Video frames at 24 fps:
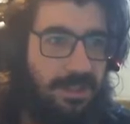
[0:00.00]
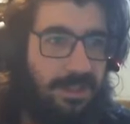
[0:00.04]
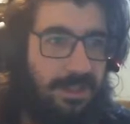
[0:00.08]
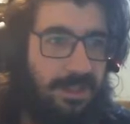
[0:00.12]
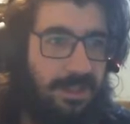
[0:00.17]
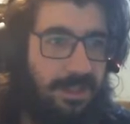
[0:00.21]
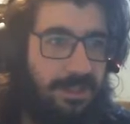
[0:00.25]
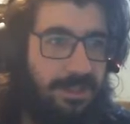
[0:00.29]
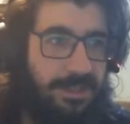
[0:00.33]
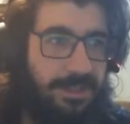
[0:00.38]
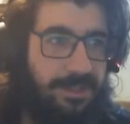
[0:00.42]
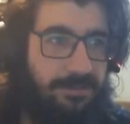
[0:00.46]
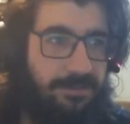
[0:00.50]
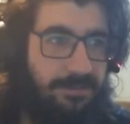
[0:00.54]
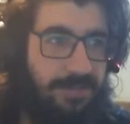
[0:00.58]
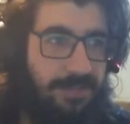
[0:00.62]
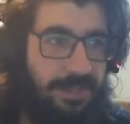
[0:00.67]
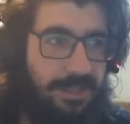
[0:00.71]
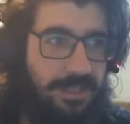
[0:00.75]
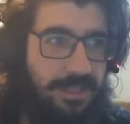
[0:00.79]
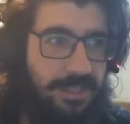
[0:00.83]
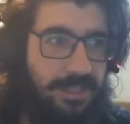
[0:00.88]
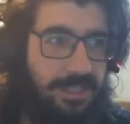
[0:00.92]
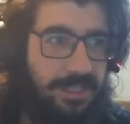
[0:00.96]
it
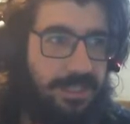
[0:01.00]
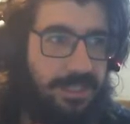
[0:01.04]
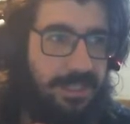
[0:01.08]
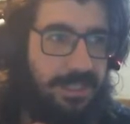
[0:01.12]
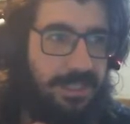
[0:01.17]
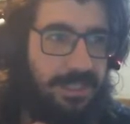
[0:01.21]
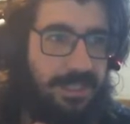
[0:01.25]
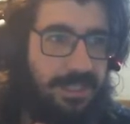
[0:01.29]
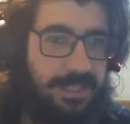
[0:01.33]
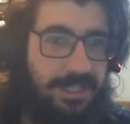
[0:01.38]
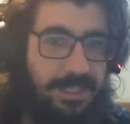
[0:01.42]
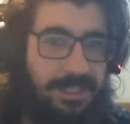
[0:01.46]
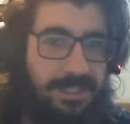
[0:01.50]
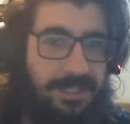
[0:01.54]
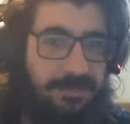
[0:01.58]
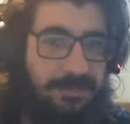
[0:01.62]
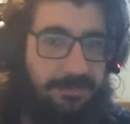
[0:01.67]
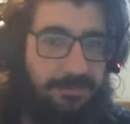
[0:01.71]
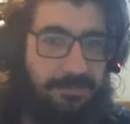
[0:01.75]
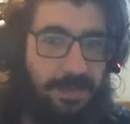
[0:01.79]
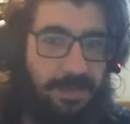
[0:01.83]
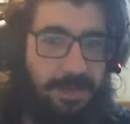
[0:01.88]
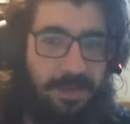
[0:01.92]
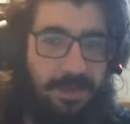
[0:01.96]
was this
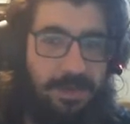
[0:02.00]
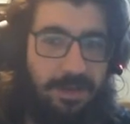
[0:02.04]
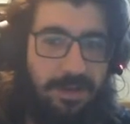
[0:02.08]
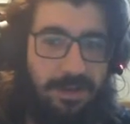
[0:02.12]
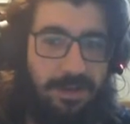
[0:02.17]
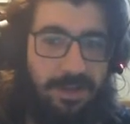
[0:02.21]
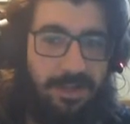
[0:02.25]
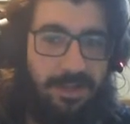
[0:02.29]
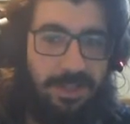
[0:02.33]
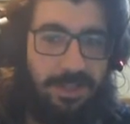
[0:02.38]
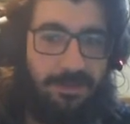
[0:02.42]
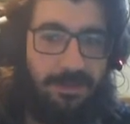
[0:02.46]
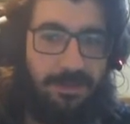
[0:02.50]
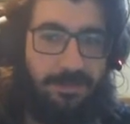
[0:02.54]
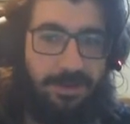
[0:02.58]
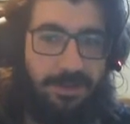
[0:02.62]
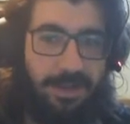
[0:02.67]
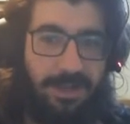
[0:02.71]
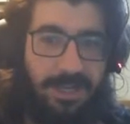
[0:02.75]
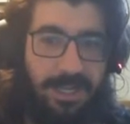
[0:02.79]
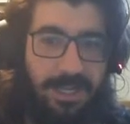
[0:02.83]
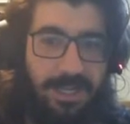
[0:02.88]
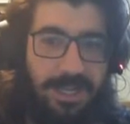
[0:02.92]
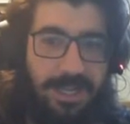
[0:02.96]
bird that we were
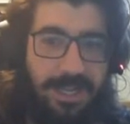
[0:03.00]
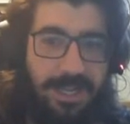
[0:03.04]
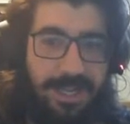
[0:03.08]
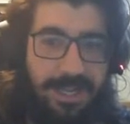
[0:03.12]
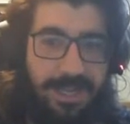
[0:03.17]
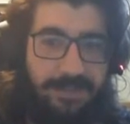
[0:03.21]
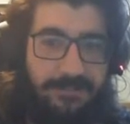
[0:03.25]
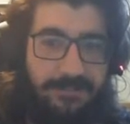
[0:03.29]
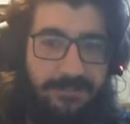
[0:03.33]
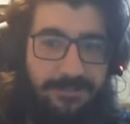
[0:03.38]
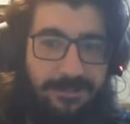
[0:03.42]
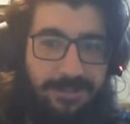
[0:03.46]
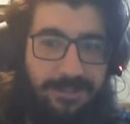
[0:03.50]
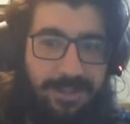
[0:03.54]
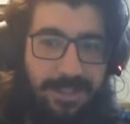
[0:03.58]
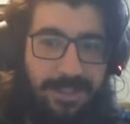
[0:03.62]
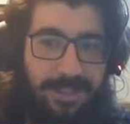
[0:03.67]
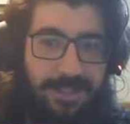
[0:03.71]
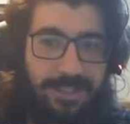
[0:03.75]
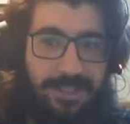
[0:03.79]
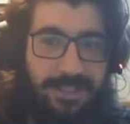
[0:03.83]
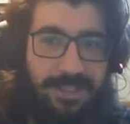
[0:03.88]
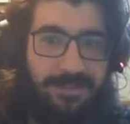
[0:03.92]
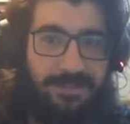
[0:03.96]
gonna have for
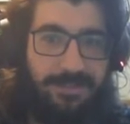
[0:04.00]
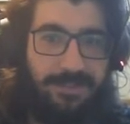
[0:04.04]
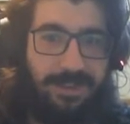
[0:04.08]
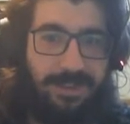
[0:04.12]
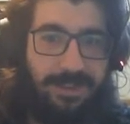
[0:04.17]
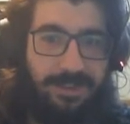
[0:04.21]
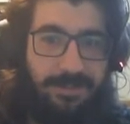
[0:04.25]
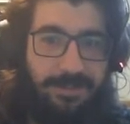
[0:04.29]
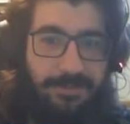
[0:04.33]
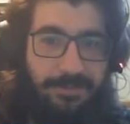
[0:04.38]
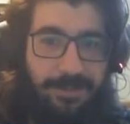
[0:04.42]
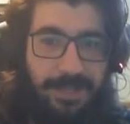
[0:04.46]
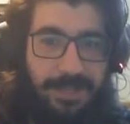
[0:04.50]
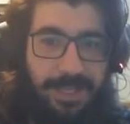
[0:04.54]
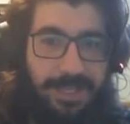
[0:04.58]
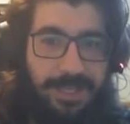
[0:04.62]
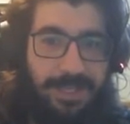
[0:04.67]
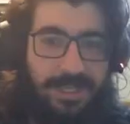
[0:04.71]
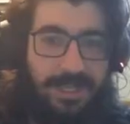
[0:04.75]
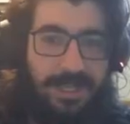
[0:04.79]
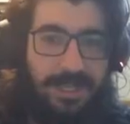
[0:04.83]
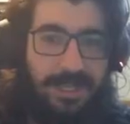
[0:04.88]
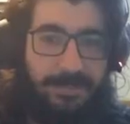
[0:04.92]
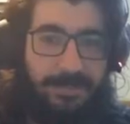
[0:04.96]
Thanksgiving, but
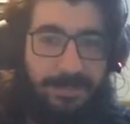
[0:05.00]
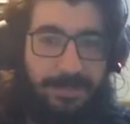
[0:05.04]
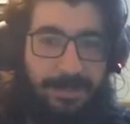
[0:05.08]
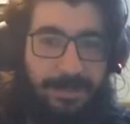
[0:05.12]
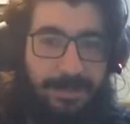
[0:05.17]
ended up